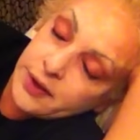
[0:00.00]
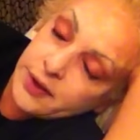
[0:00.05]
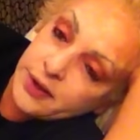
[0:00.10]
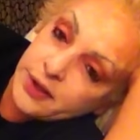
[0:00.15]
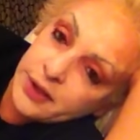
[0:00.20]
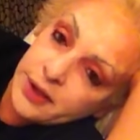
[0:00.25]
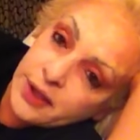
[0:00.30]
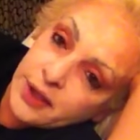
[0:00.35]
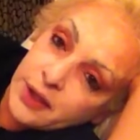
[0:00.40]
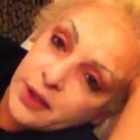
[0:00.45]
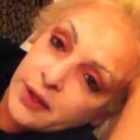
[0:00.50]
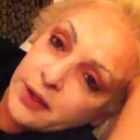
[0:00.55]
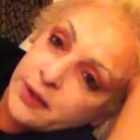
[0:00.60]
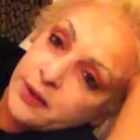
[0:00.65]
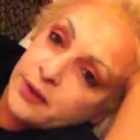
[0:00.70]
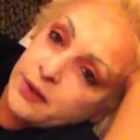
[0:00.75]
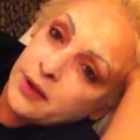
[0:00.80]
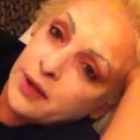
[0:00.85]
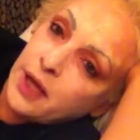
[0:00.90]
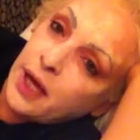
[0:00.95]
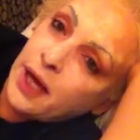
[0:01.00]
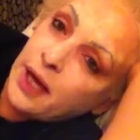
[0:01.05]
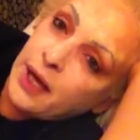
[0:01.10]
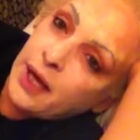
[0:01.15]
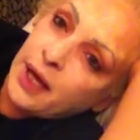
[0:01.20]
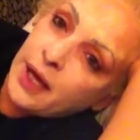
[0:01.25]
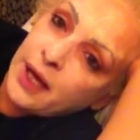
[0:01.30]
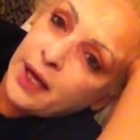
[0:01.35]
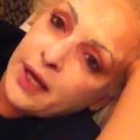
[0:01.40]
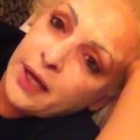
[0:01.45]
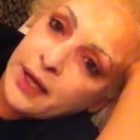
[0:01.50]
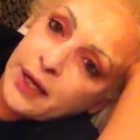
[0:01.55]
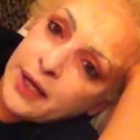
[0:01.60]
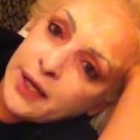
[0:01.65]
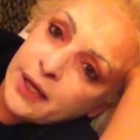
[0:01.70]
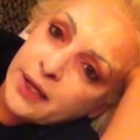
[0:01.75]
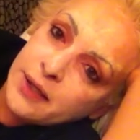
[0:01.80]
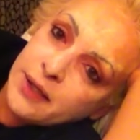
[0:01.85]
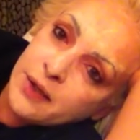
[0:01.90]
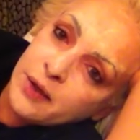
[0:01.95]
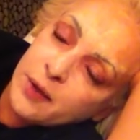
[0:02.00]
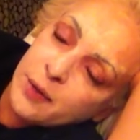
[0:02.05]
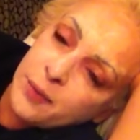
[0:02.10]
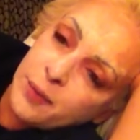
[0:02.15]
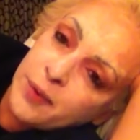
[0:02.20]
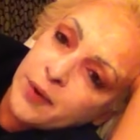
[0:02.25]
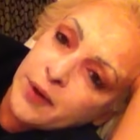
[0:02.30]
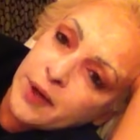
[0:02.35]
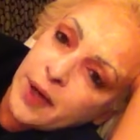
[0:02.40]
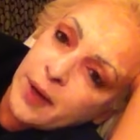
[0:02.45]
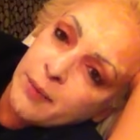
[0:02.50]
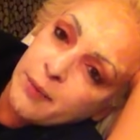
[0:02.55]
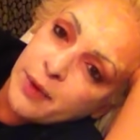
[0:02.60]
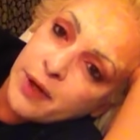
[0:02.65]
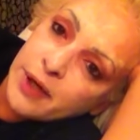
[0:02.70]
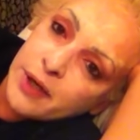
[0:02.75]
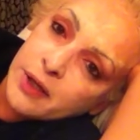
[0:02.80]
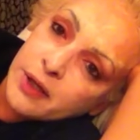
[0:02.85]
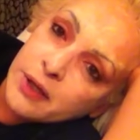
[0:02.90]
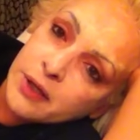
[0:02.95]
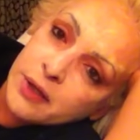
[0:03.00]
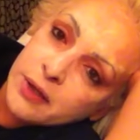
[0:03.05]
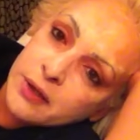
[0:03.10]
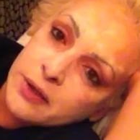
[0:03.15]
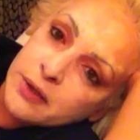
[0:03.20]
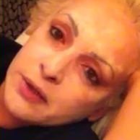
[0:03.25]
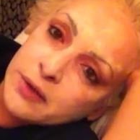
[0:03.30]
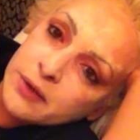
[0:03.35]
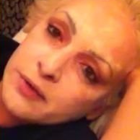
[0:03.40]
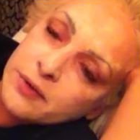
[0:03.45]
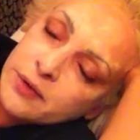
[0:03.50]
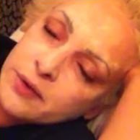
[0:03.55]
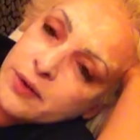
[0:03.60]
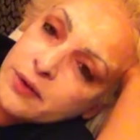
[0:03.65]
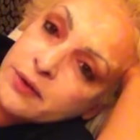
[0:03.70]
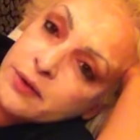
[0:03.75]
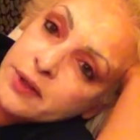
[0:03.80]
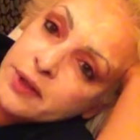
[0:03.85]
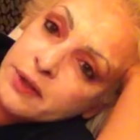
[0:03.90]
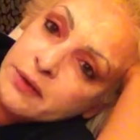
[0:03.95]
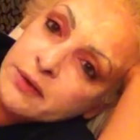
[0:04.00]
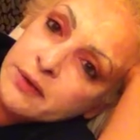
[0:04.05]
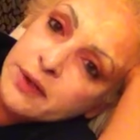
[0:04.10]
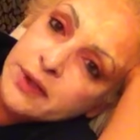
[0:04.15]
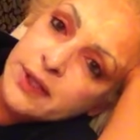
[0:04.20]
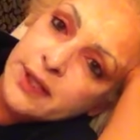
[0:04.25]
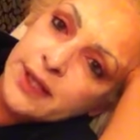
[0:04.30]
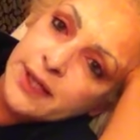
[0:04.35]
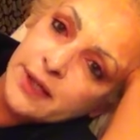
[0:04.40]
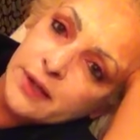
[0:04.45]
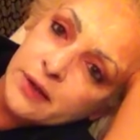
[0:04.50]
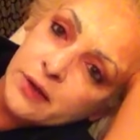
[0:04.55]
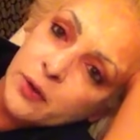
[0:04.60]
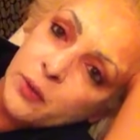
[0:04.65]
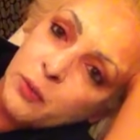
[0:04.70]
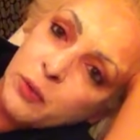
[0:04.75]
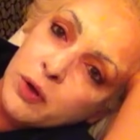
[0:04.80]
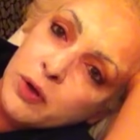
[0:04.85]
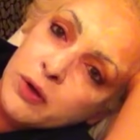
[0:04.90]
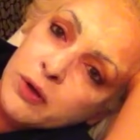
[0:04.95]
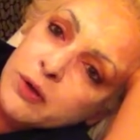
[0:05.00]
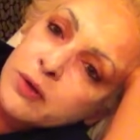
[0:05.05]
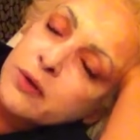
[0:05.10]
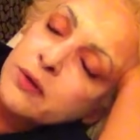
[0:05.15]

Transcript: Jill, I hope you get better. You sound terrible.